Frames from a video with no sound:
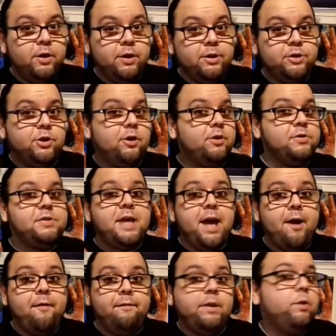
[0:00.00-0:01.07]
turns
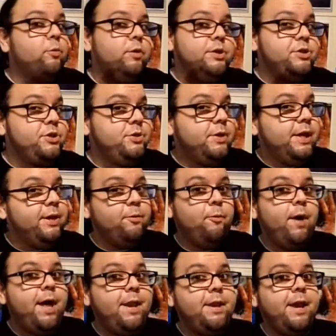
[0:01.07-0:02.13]
out that once you get it
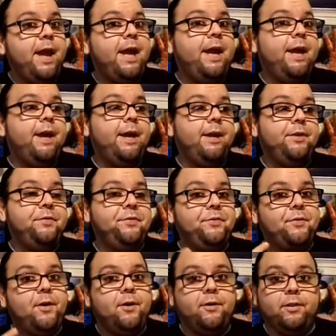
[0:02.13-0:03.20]
wet and
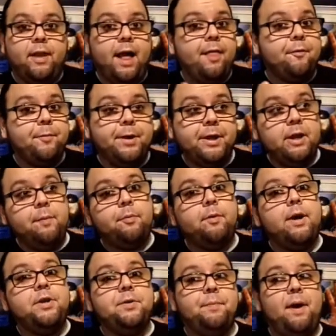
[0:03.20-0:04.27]
start lathering it up
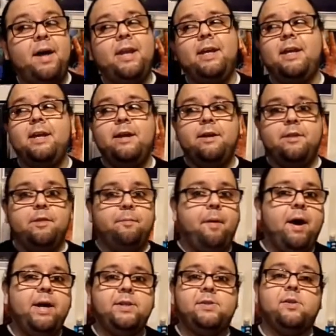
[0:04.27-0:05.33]
around your body, the
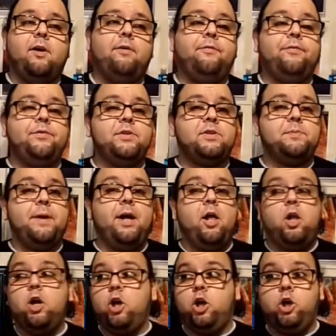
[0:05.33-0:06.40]
pine salt
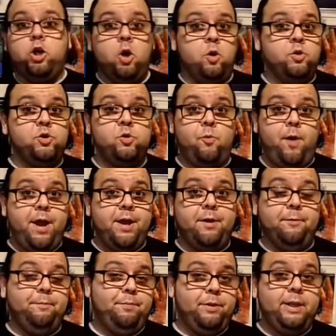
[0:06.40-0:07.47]
smell goes away
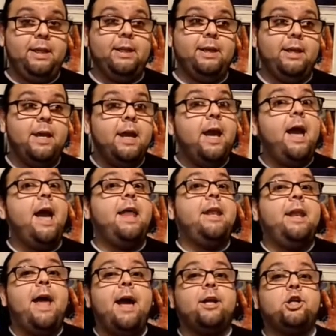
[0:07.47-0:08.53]
completely, and
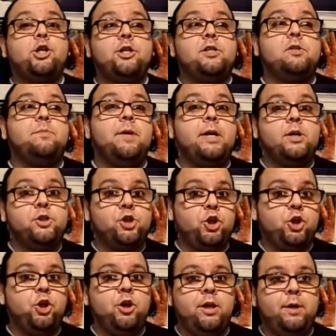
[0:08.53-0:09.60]
it actually smells
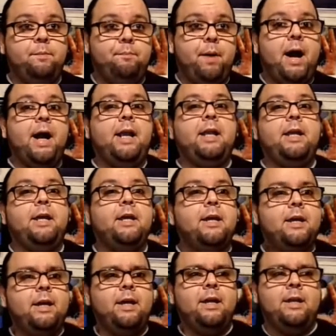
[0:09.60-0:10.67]
good and piney
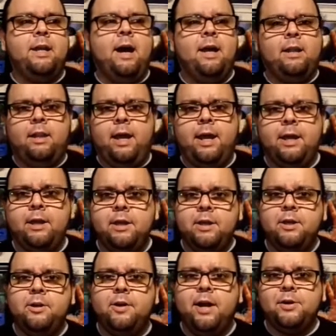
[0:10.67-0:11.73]
and not like
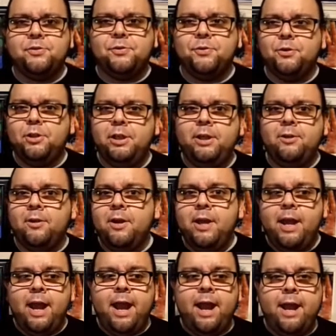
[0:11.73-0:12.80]
your household cleaner.
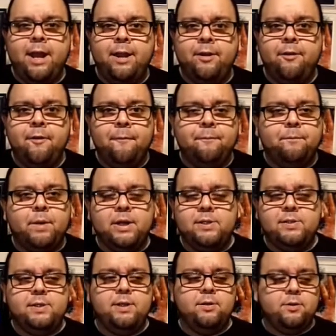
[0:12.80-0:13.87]
And my
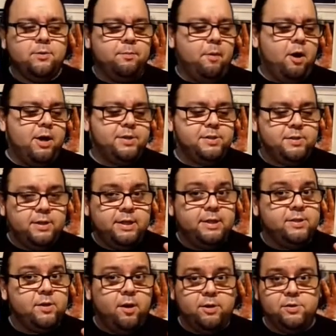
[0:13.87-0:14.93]
cedar moss
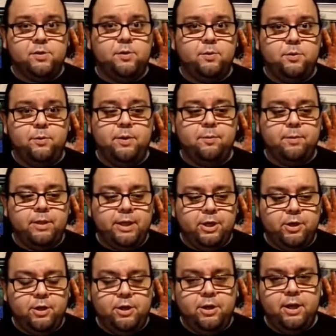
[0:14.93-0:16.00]
is also doing really
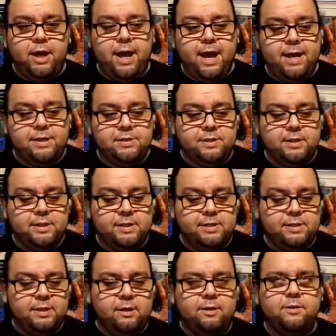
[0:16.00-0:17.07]
good,
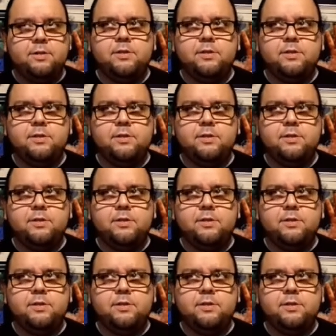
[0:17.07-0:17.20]
the